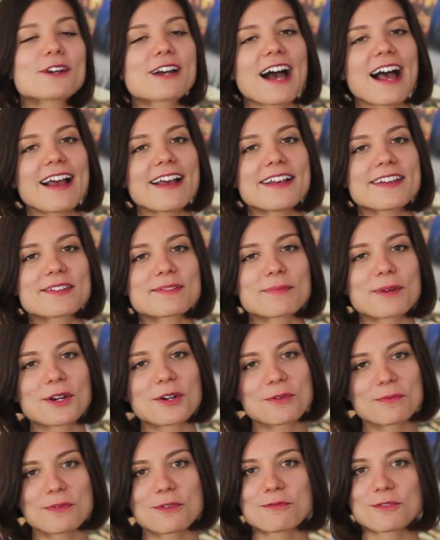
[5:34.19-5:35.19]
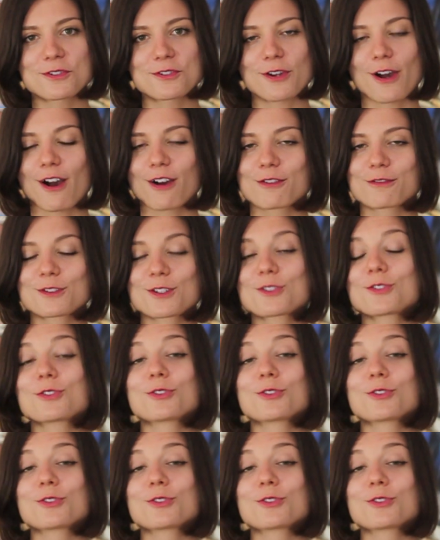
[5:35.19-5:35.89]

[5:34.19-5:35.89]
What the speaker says: you guys might not be photographers,